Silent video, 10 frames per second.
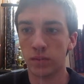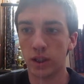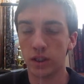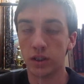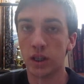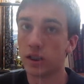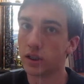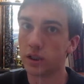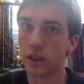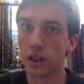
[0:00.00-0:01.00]
is
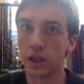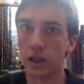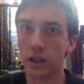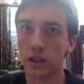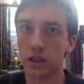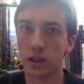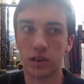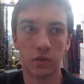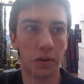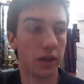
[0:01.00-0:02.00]
necessary in this
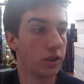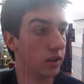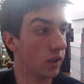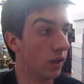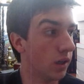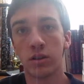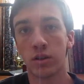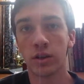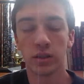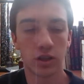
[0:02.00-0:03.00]
situation.
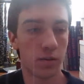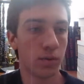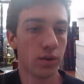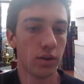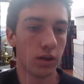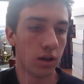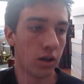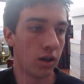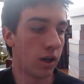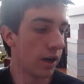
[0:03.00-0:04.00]
During summer,
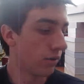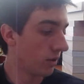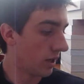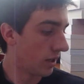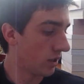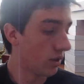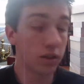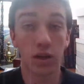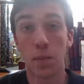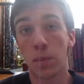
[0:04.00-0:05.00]
I read a
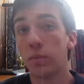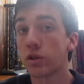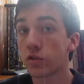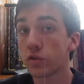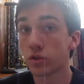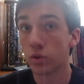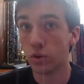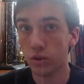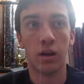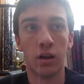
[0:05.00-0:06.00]
couple books for
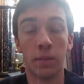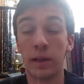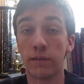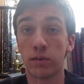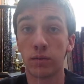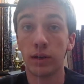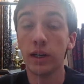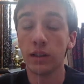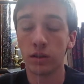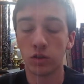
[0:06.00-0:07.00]
school. After
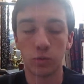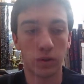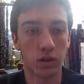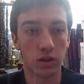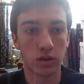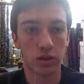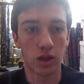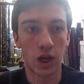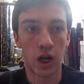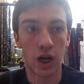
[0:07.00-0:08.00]
reading those books,
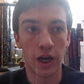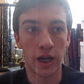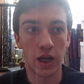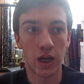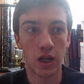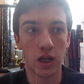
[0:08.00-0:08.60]
I